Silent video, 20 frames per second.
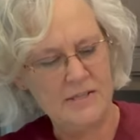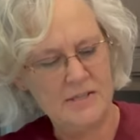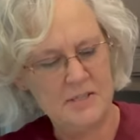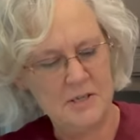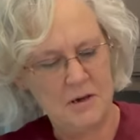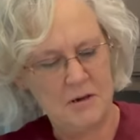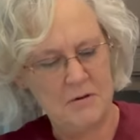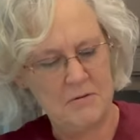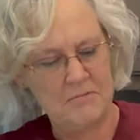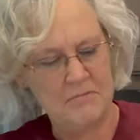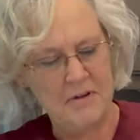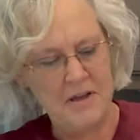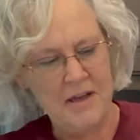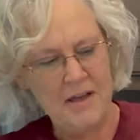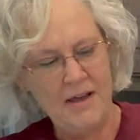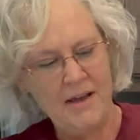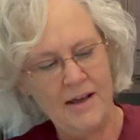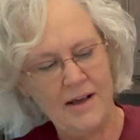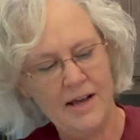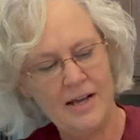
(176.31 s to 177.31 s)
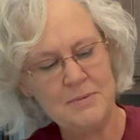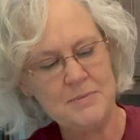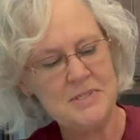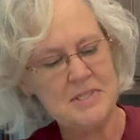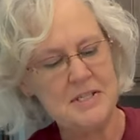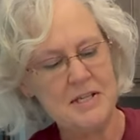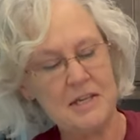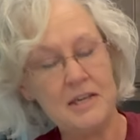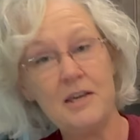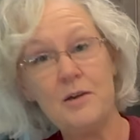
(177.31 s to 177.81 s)
So I'm
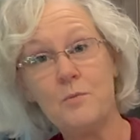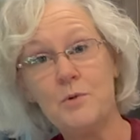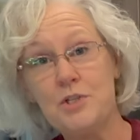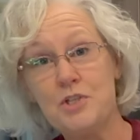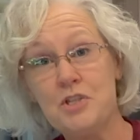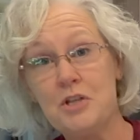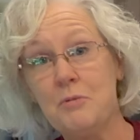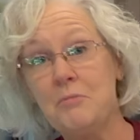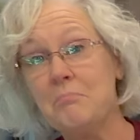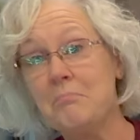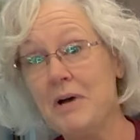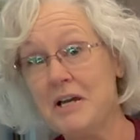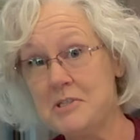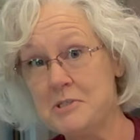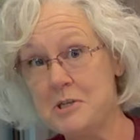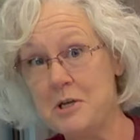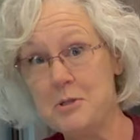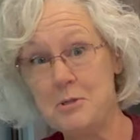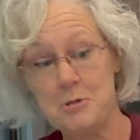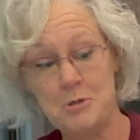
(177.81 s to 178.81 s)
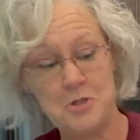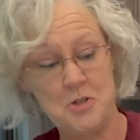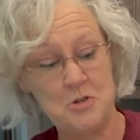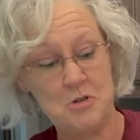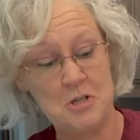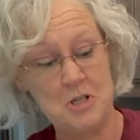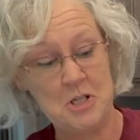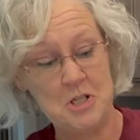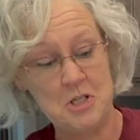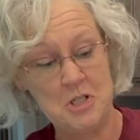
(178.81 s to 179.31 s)
sticking with my southern
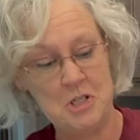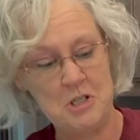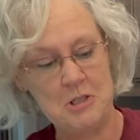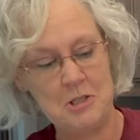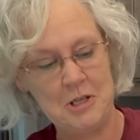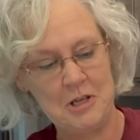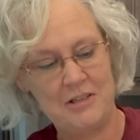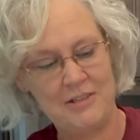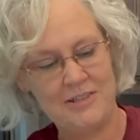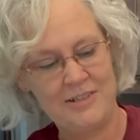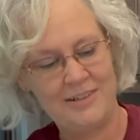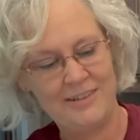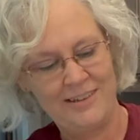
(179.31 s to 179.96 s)
tradition, that